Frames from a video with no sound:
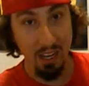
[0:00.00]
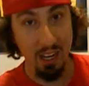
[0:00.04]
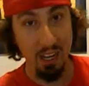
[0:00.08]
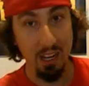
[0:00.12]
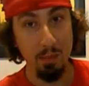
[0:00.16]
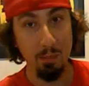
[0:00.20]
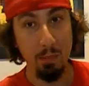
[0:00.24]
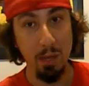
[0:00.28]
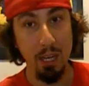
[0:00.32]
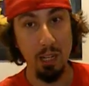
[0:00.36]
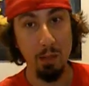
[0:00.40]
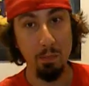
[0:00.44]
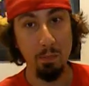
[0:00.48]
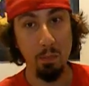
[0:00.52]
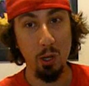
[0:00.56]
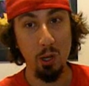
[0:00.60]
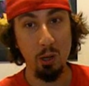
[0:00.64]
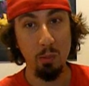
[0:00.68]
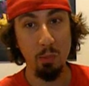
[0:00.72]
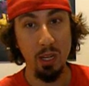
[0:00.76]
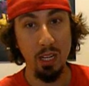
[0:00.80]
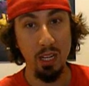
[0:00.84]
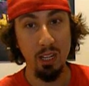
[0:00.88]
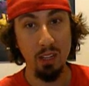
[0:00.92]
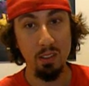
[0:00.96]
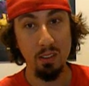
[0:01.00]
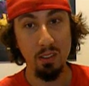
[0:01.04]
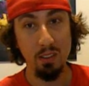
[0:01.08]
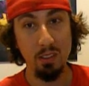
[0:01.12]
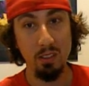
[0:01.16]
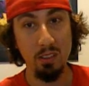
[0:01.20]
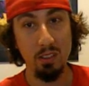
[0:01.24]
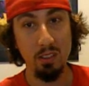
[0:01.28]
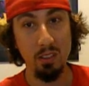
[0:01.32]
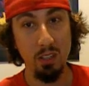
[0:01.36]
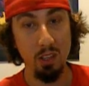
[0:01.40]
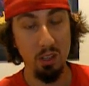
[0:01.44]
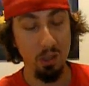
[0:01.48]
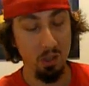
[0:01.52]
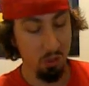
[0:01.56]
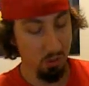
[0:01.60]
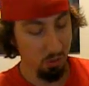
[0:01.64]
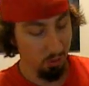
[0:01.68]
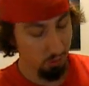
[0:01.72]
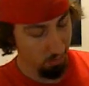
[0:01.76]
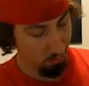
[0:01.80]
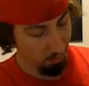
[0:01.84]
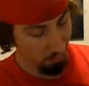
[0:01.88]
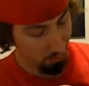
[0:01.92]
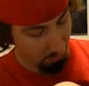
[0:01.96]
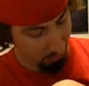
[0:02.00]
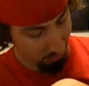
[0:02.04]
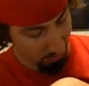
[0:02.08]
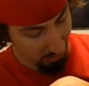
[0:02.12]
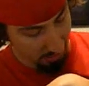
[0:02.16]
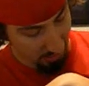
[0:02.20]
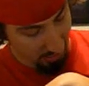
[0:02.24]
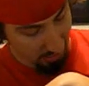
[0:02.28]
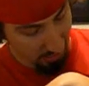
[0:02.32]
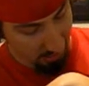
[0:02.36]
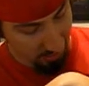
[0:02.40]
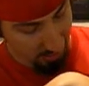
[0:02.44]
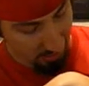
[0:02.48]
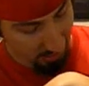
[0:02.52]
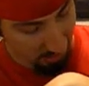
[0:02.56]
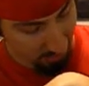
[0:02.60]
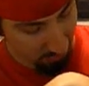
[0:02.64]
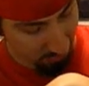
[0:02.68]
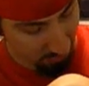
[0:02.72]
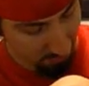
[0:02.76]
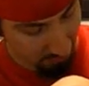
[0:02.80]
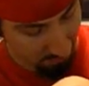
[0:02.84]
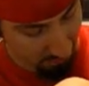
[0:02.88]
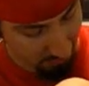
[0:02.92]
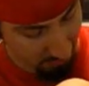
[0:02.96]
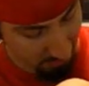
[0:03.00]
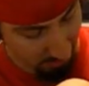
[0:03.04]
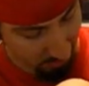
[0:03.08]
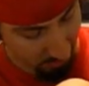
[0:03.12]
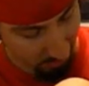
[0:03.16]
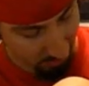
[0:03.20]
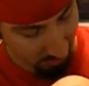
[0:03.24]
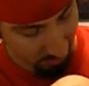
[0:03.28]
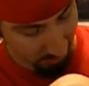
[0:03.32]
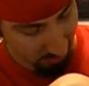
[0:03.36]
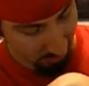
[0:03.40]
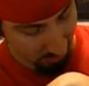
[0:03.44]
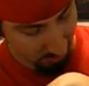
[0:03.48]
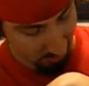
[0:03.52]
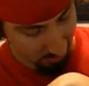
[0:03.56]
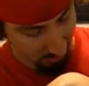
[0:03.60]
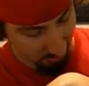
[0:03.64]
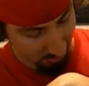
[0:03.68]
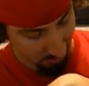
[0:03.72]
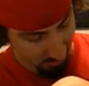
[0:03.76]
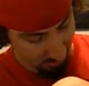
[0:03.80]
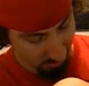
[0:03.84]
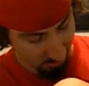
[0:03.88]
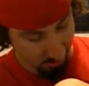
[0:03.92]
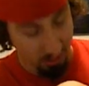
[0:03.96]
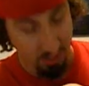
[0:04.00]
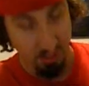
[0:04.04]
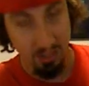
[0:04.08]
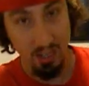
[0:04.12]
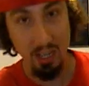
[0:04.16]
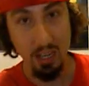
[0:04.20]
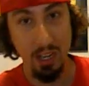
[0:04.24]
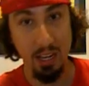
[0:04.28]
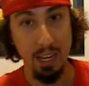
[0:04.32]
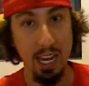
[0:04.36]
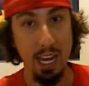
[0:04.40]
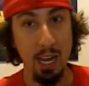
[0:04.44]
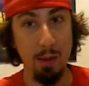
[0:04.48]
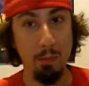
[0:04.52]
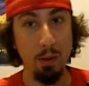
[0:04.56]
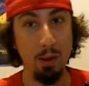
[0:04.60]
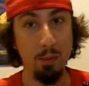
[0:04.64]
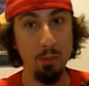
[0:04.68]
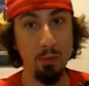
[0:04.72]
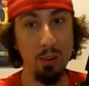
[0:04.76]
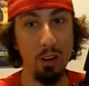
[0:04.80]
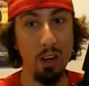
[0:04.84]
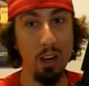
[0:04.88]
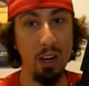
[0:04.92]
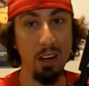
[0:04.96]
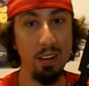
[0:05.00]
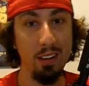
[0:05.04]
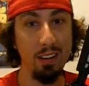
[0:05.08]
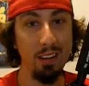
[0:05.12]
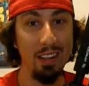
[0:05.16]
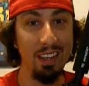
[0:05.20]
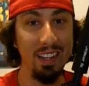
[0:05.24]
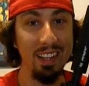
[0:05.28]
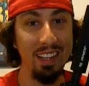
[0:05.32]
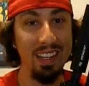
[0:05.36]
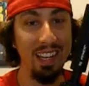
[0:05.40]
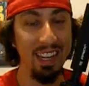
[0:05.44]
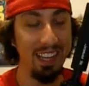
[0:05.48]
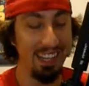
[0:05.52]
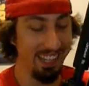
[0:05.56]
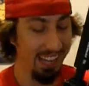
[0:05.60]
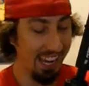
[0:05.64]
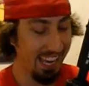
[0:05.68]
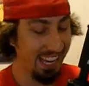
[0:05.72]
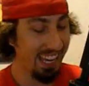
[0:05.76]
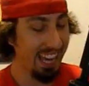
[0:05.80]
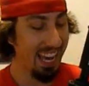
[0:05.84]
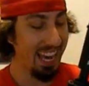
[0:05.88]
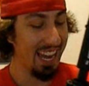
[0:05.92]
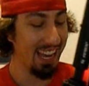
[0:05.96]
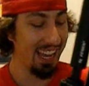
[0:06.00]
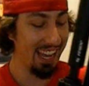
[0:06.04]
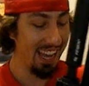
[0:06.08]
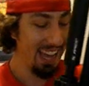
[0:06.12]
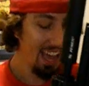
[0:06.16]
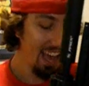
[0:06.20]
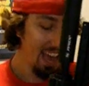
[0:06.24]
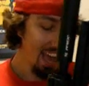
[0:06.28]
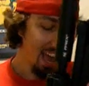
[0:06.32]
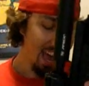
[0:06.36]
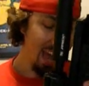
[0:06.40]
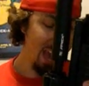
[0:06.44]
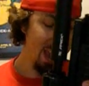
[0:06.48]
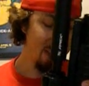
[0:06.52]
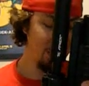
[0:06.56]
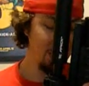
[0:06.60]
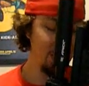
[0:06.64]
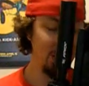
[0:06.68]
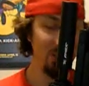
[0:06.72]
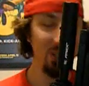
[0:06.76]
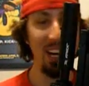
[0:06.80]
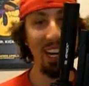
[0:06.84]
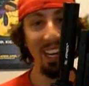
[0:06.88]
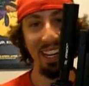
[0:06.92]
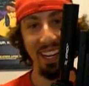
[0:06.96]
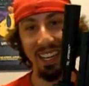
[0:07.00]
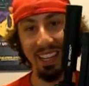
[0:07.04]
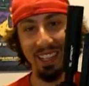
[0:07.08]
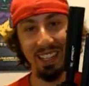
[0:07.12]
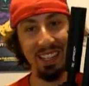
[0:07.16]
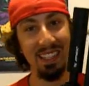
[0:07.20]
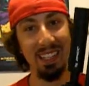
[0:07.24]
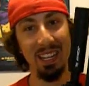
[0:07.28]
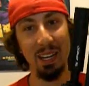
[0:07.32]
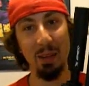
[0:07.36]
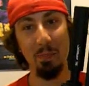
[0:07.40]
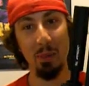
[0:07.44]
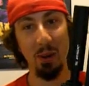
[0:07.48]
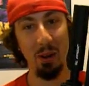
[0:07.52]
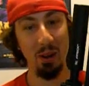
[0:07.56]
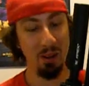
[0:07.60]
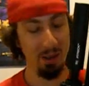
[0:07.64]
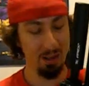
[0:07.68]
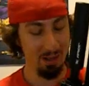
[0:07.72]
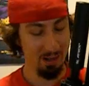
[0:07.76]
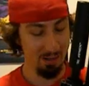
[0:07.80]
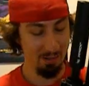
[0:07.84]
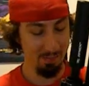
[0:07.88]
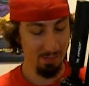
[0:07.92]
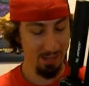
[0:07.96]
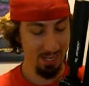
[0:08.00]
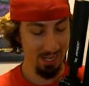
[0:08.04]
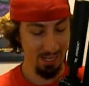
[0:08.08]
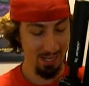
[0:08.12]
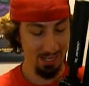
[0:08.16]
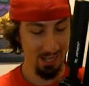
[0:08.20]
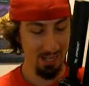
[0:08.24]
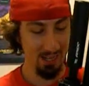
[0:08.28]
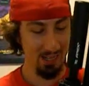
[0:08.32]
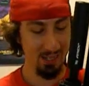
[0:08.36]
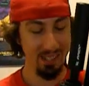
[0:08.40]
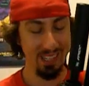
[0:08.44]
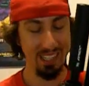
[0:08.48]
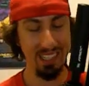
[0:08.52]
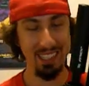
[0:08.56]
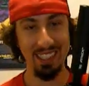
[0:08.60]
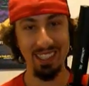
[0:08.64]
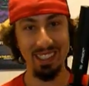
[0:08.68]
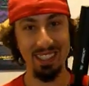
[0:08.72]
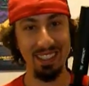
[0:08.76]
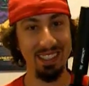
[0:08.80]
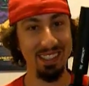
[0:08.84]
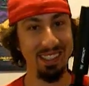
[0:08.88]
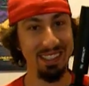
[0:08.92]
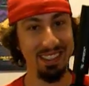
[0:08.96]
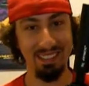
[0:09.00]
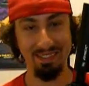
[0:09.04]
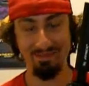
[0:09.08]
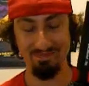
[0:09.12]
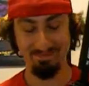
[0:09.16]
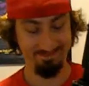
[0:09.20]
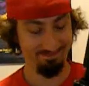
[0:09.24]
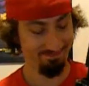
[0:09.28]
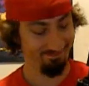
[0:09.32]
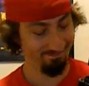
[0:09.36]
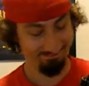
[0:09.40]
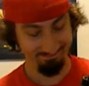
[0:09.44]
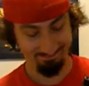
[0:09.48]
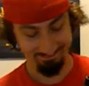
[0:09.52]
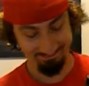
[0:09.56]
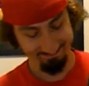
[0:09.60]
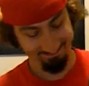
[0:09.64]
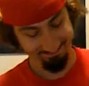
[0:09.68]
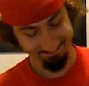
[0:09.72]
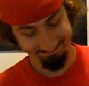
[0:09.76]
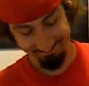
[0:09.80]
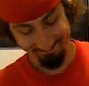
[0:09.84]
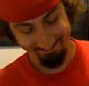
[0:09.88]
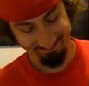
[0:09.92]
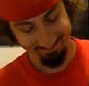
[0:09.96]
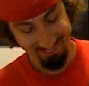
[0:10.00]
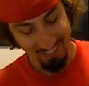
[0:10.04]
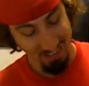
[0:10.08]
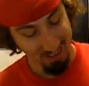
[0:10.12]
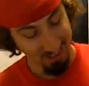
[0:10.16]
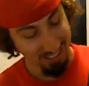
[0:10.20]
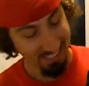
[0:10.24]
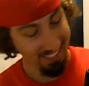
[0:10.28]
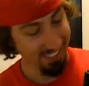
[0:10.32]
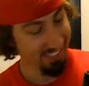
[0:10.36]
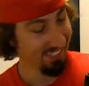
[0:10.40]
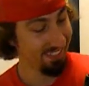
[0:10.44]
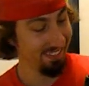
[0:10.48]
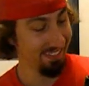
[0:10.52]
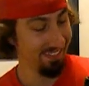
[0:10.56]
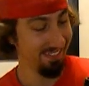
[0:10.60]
I've kind of made it permanent. So, it's just not going to happen, I'm sorry. I was trying to get this thing apart a minute ago, and